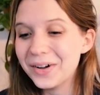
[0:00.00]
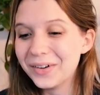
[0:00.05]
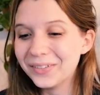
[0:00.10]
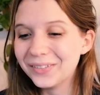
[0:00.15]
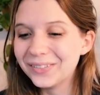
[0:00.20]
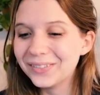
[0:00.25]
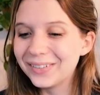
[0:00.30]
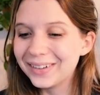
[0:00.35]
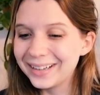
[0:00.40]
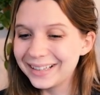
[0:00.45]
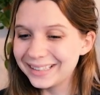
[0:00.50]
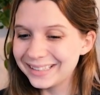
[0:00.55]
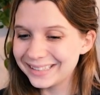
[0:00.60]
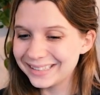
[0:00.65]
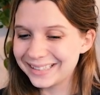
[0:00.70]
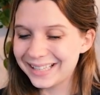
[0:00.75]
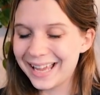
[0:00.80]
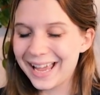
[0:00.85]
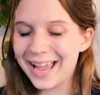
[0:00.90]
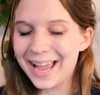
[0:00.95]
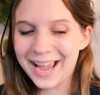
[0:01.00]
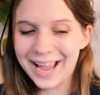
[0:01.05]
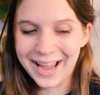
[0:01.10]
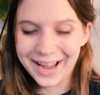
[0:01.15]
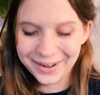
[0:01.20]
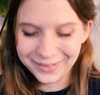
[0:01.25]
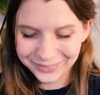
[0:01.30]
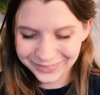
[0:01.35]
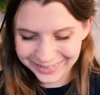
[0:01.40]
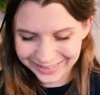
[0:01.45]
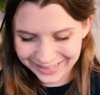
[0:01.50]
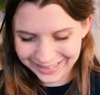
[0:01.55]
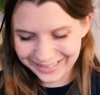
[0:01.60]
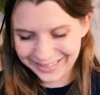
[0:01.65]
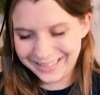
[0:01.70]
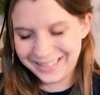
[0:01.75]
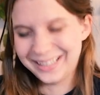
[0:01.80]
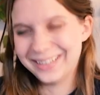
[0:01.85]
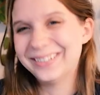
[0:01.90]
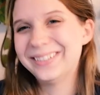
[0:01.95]
What is happening
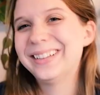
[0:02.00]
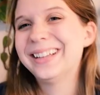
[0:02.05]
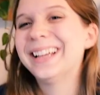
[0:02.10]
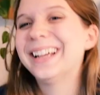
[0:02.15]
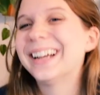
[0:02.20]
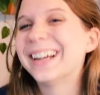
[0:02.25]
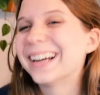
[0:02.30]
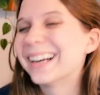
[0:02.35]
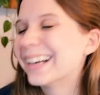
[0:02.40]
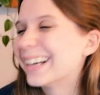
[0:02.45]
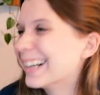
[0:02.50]
down there?